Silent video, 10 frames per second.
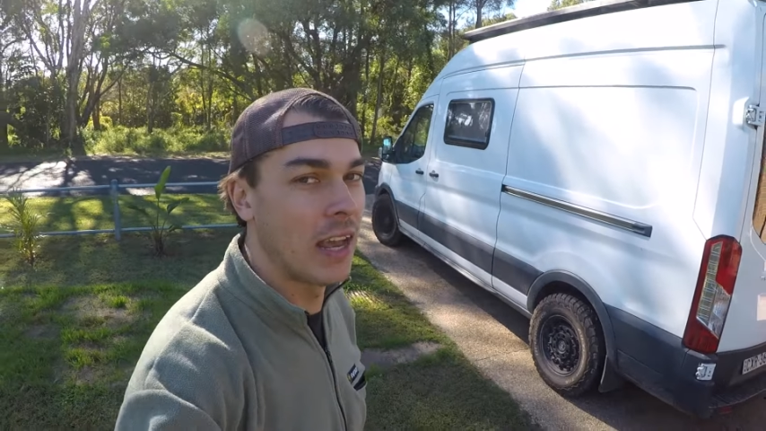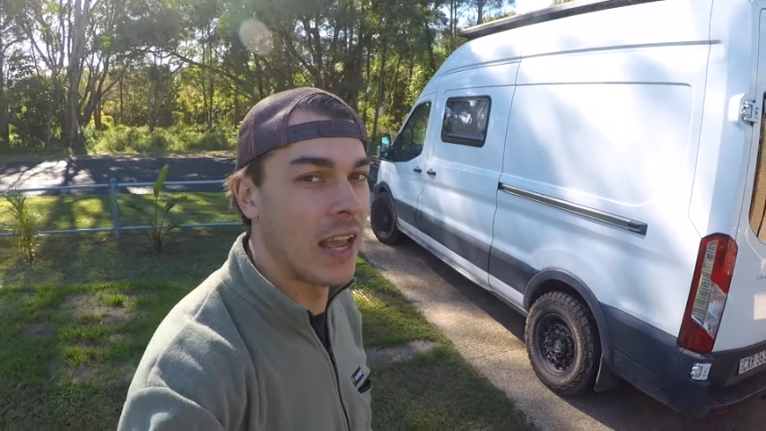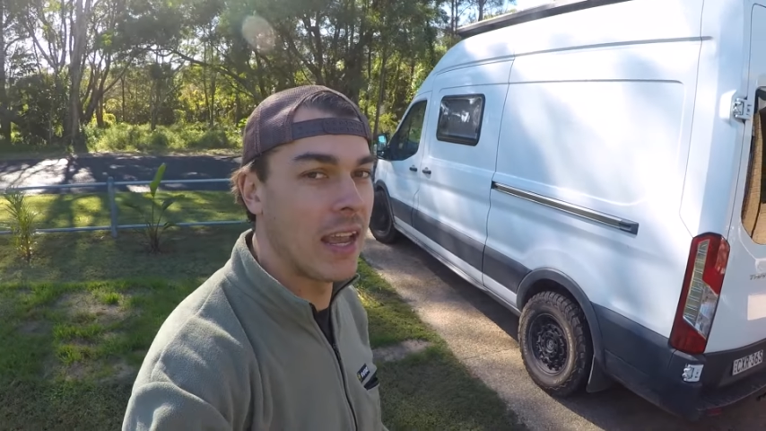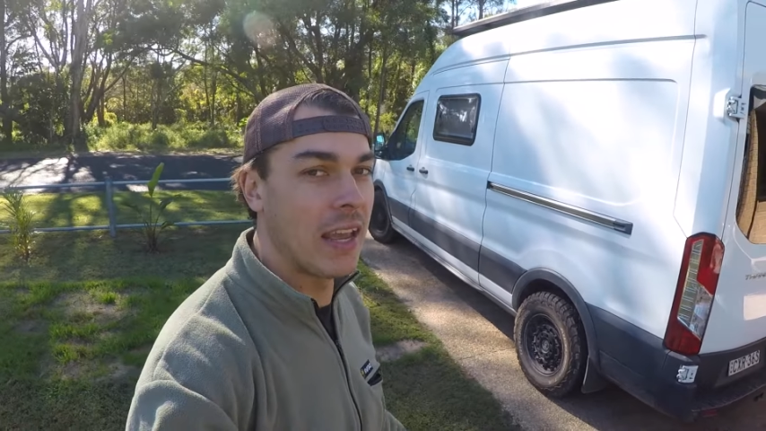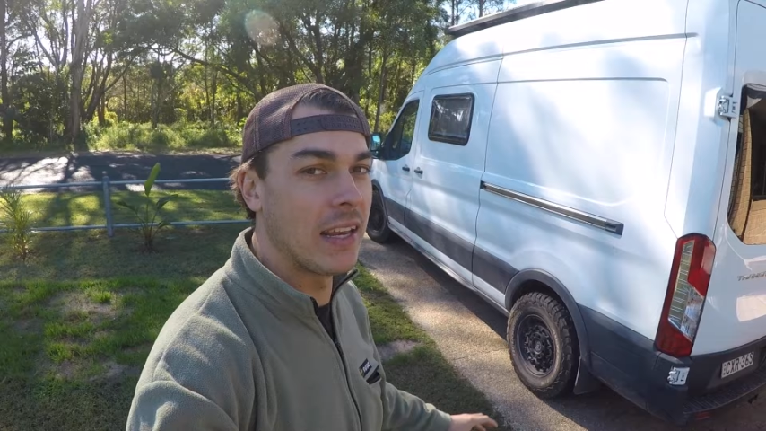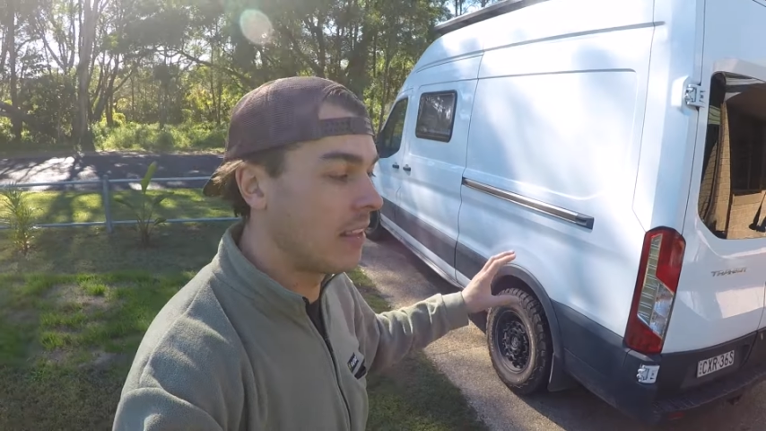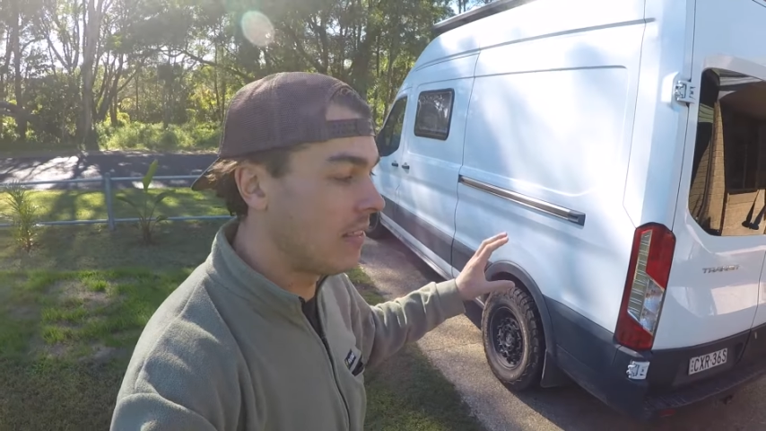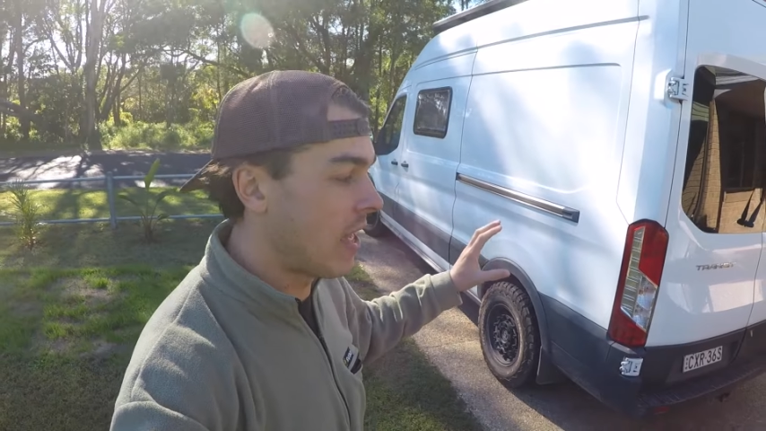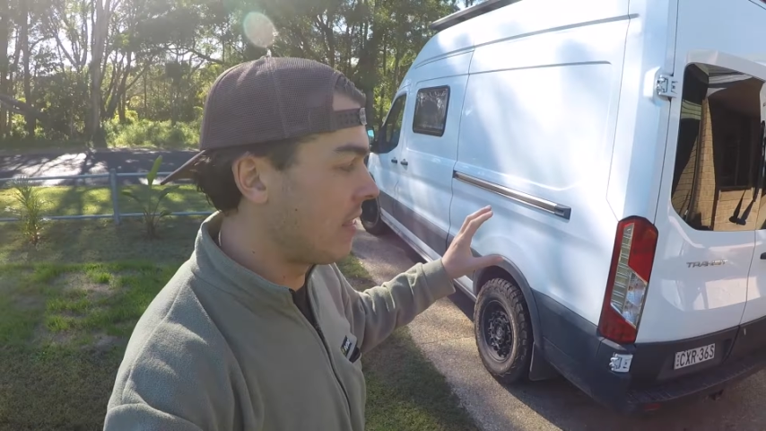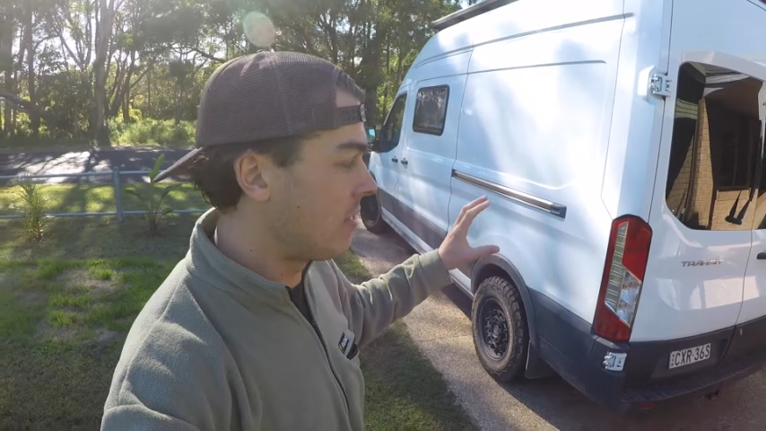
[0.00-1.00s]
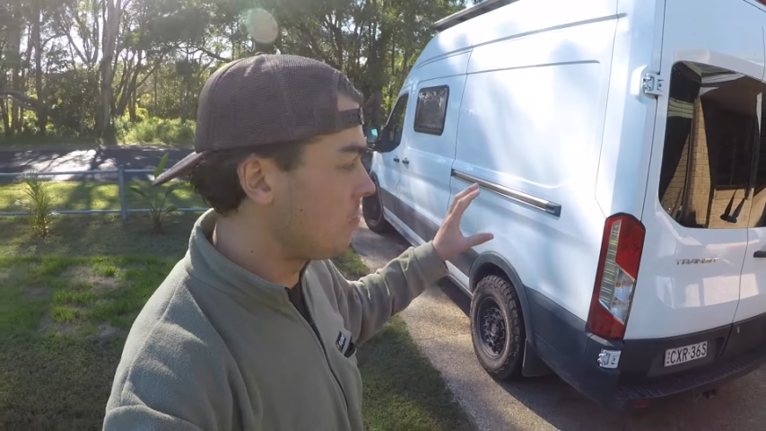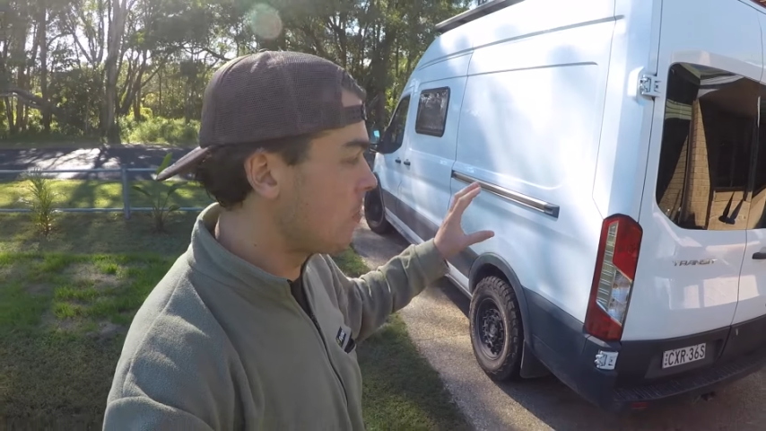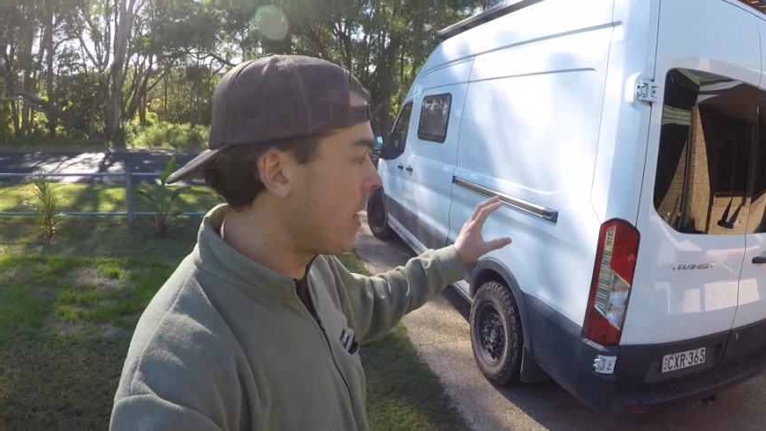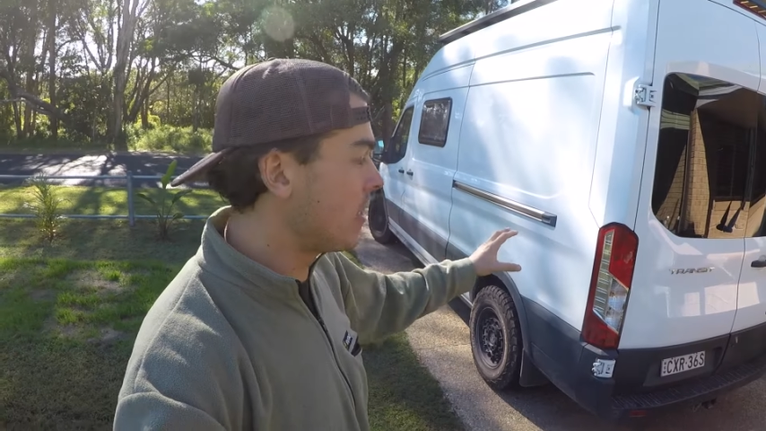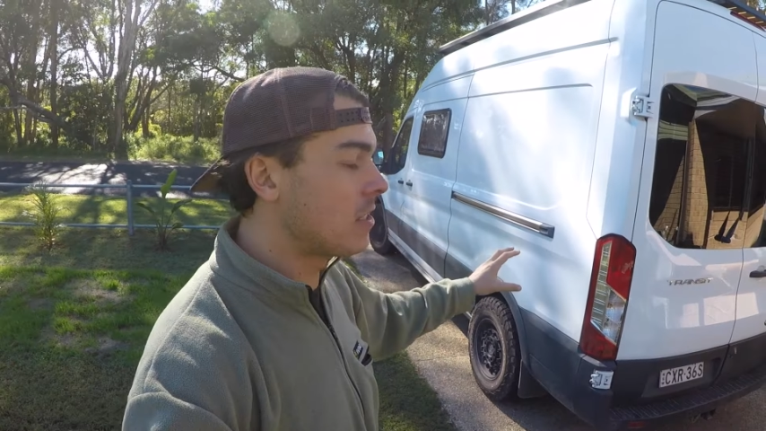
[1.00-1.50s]
and that the
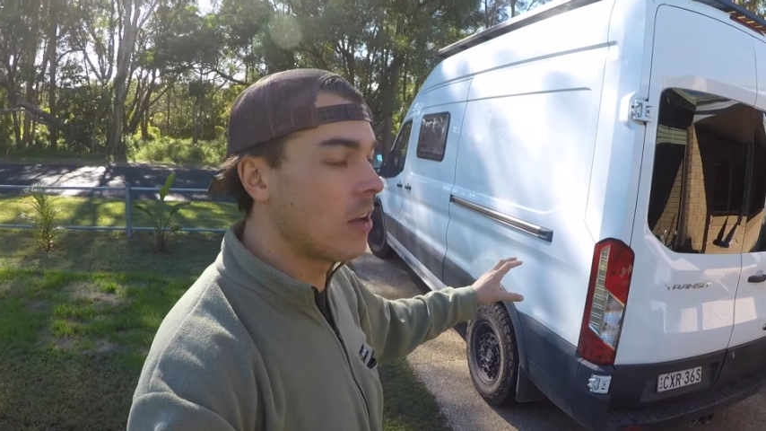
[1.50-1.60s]
weight